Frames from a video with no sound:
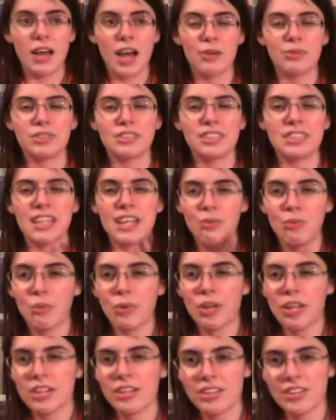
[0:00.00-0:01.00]
I was in that
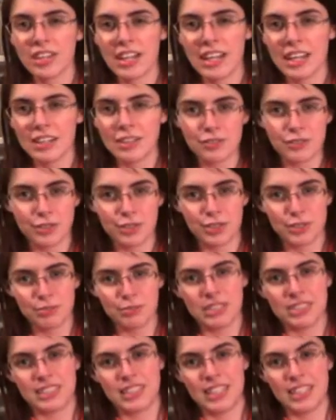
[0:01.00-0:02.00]
weird end of
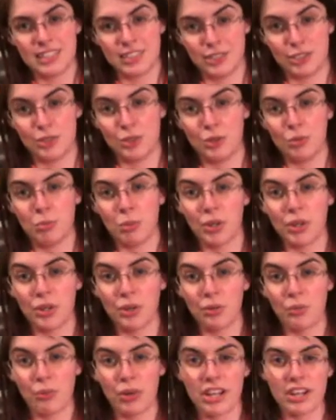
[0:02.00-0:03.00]
Christmas Day
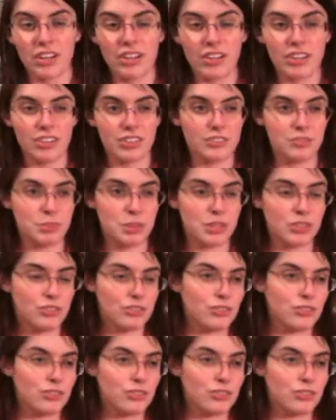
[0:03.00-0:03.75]
stupor where you've been